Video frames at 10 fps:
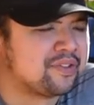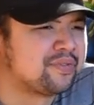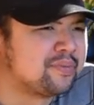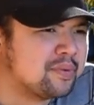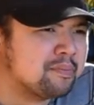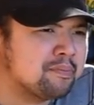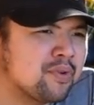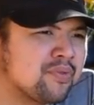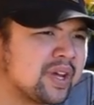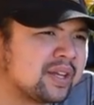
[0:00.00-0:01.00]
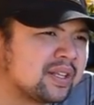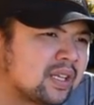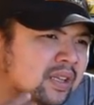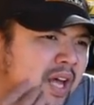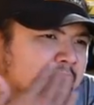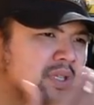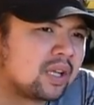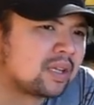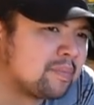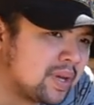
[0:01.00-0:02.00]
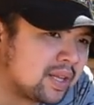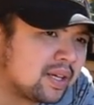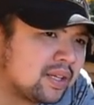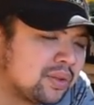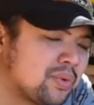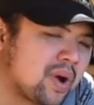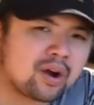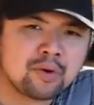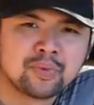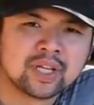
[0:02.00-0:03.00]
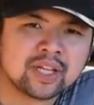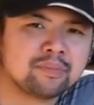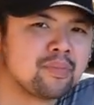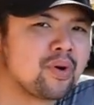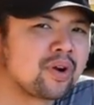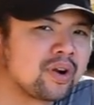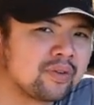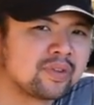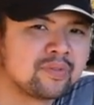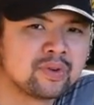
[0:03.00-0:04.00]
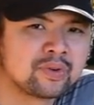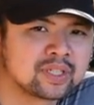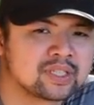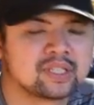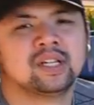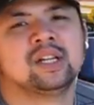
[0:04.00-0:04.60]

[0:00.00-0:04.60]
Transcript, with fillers: of moving the time slot a bit to accommodate more of the viewers,